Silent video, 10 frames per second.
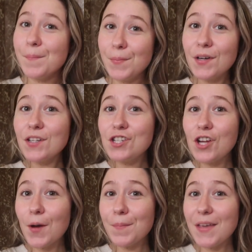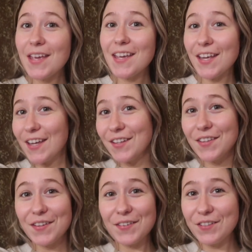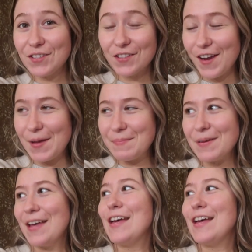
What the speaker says: book shopping little trip.